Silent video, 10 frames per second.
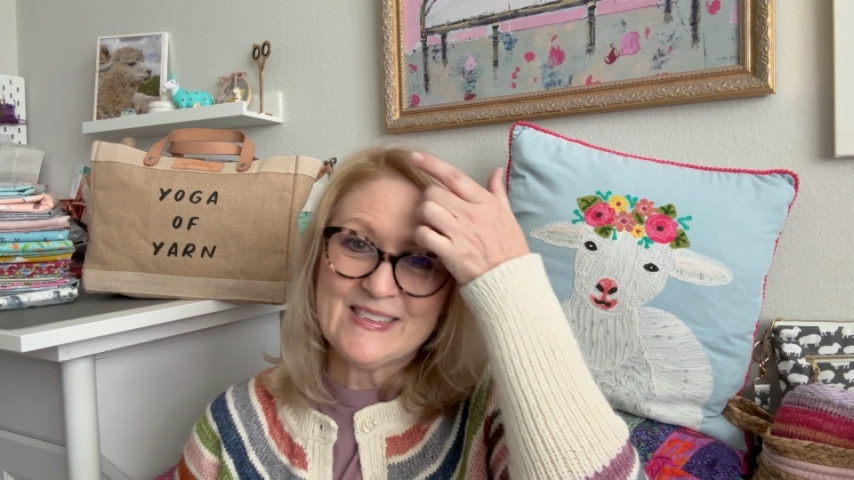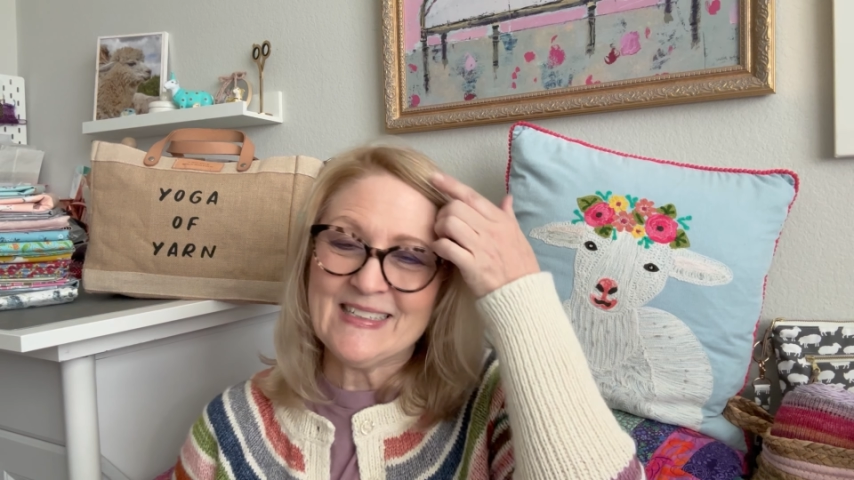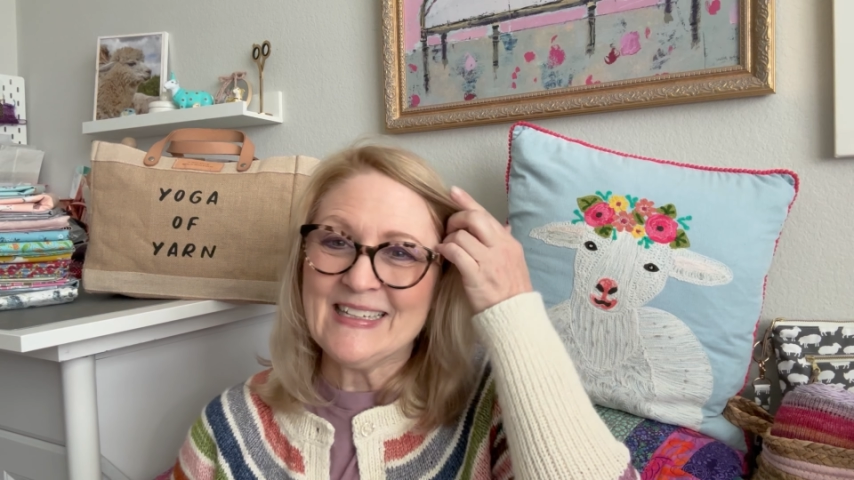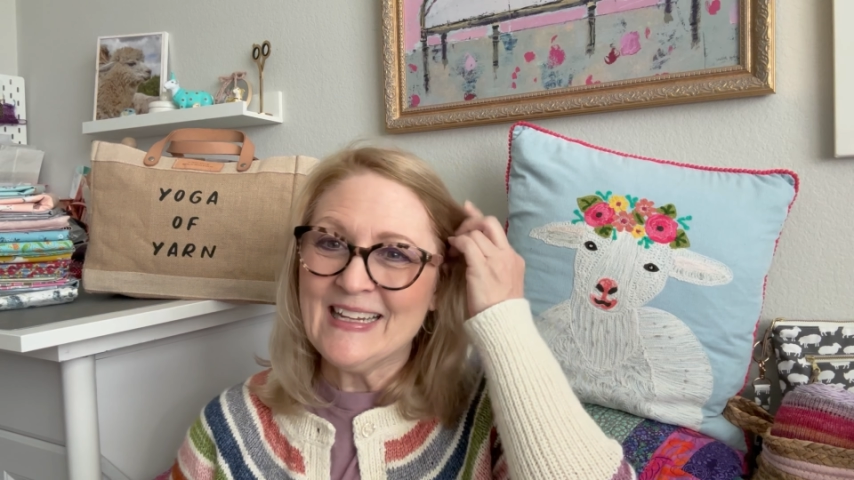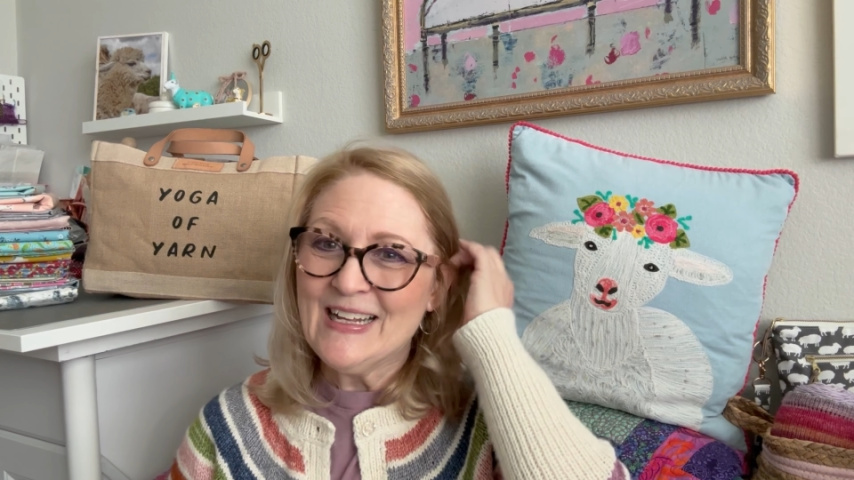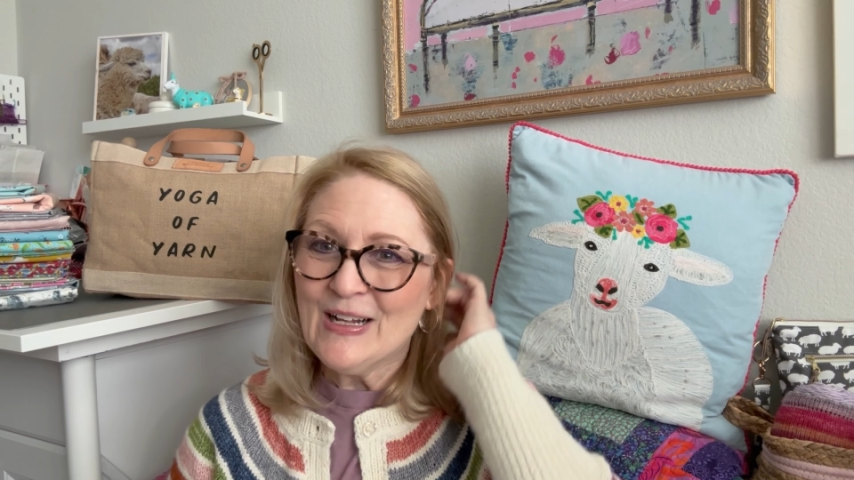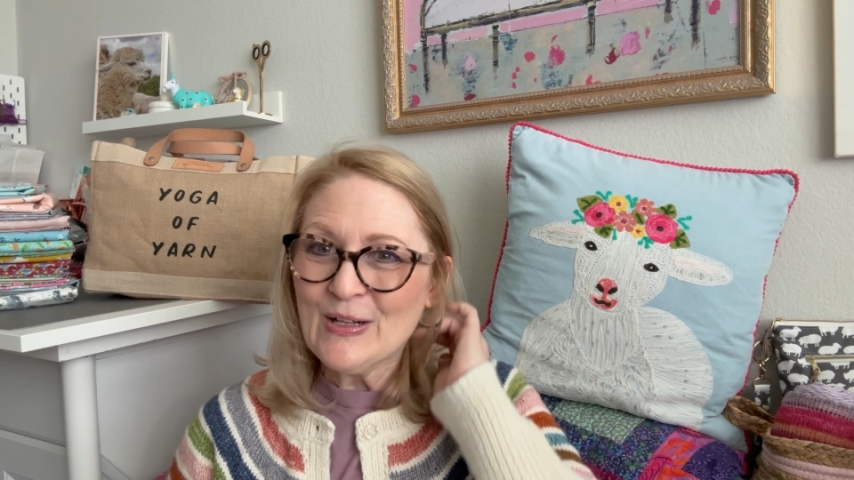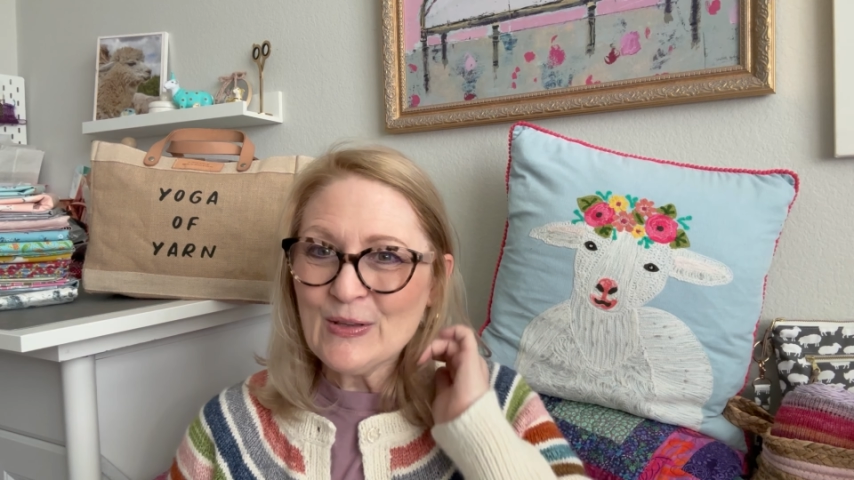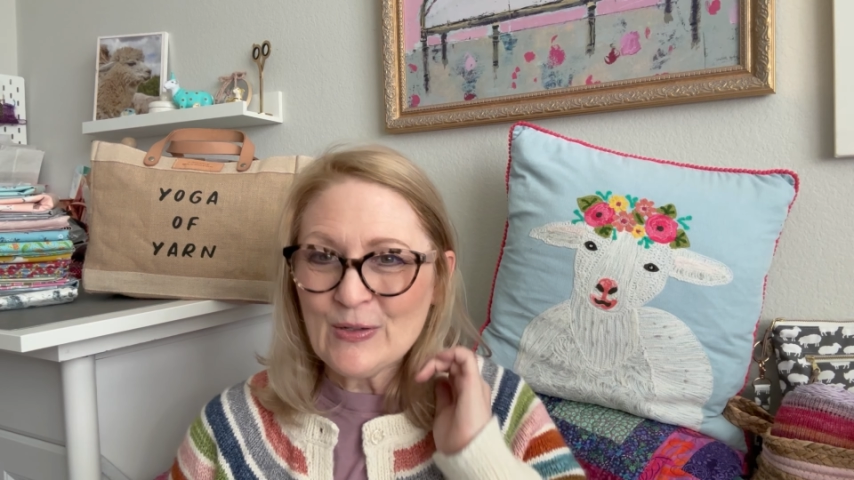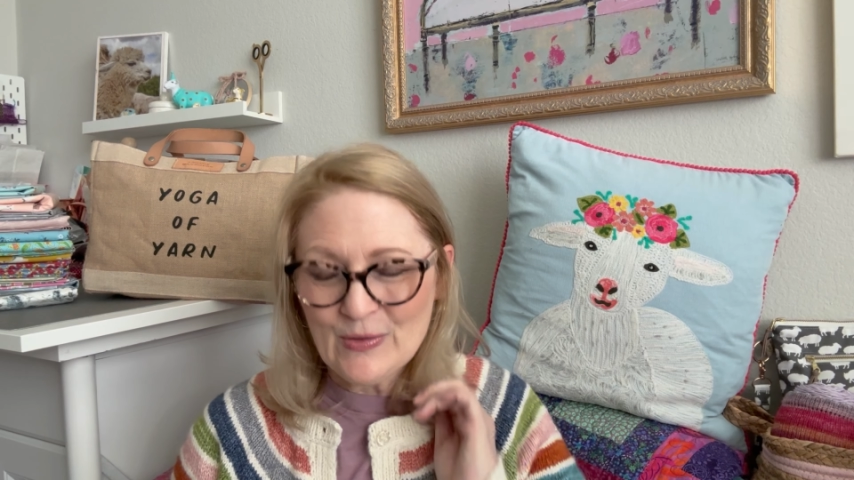and
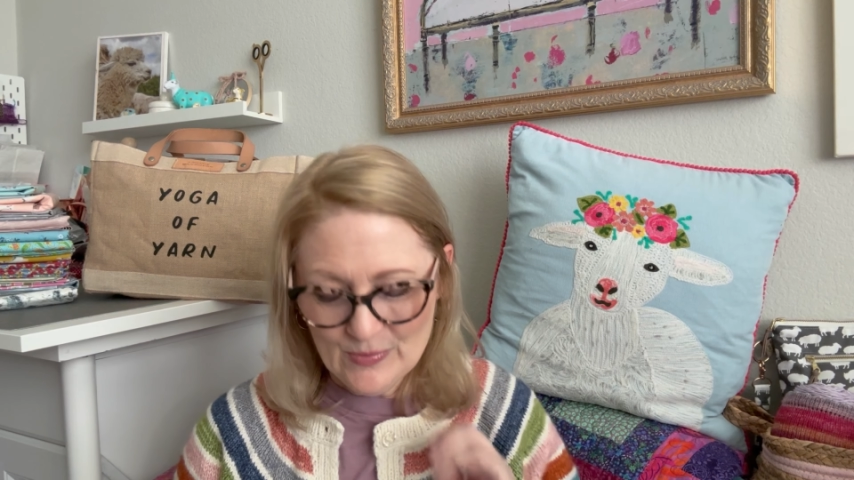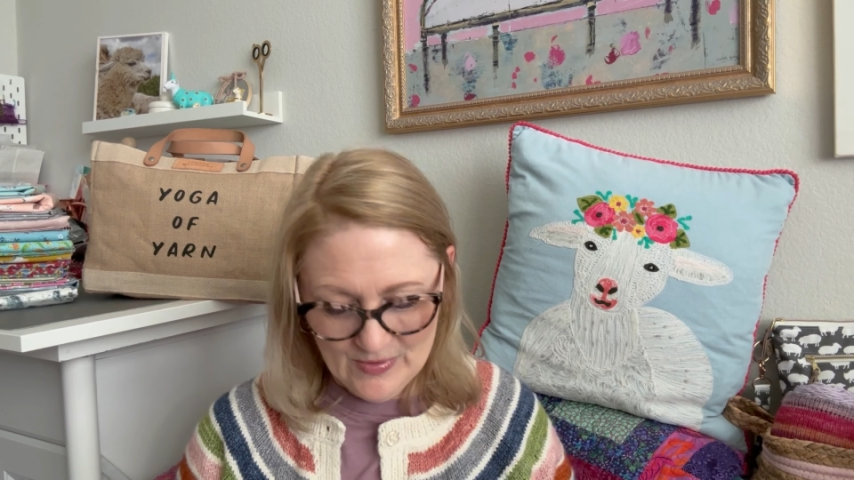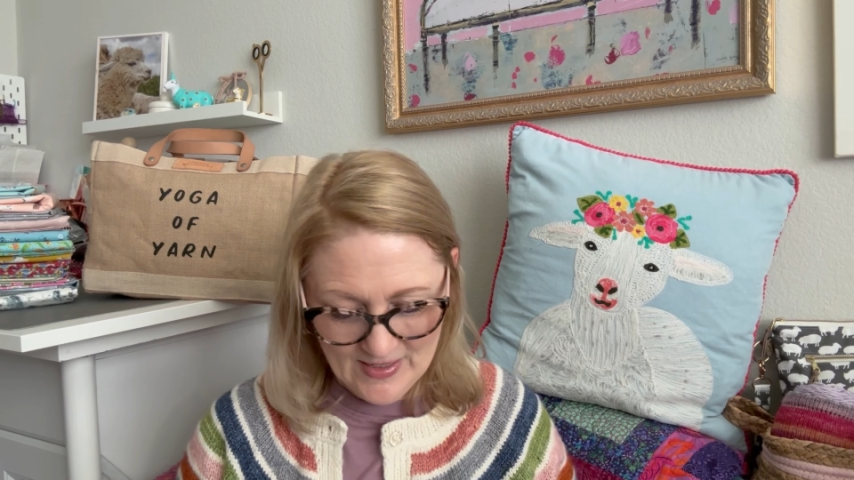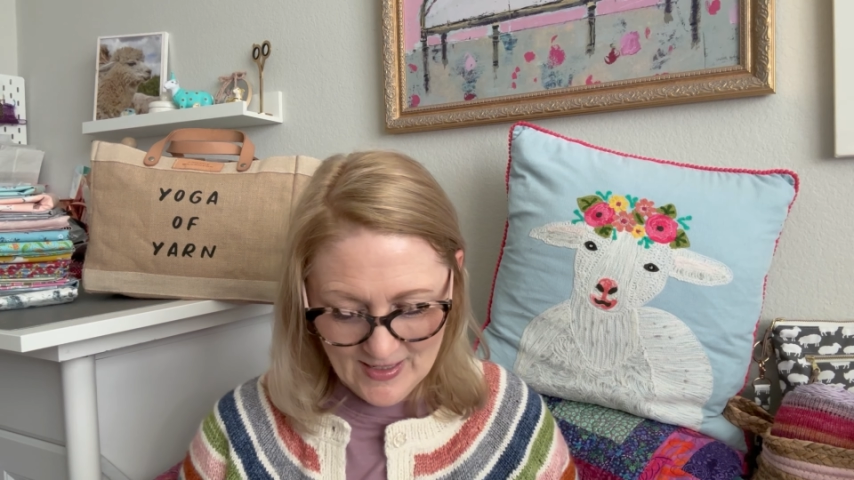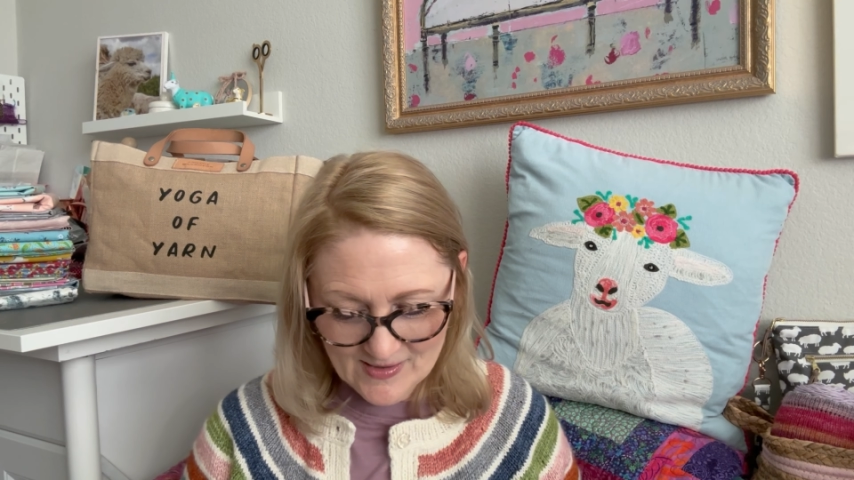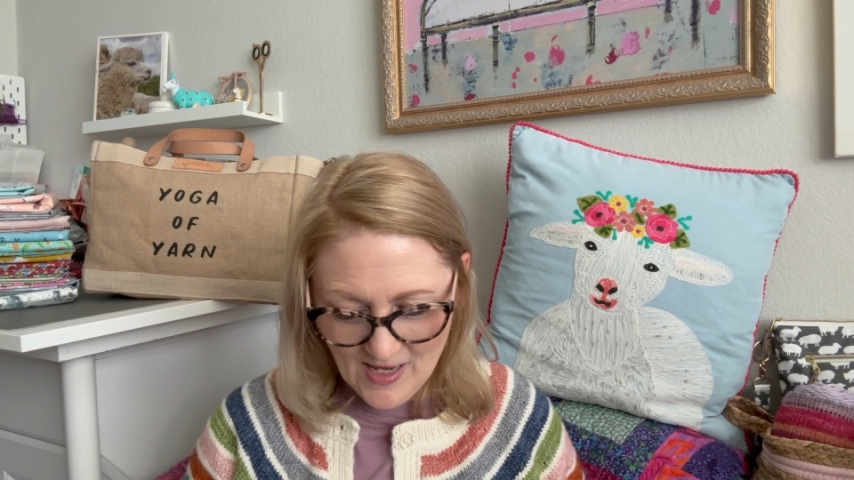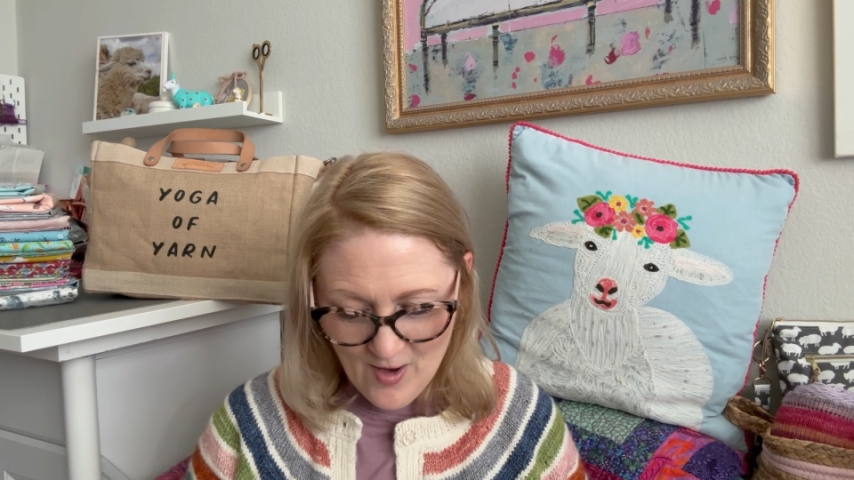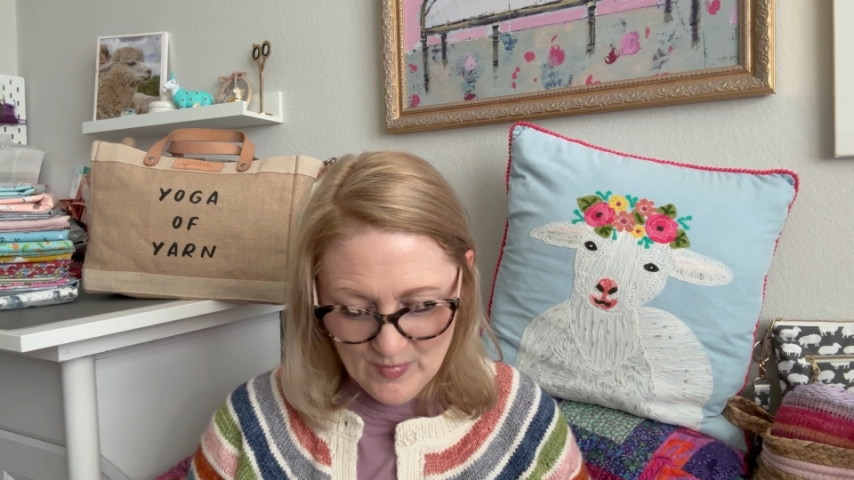look through things.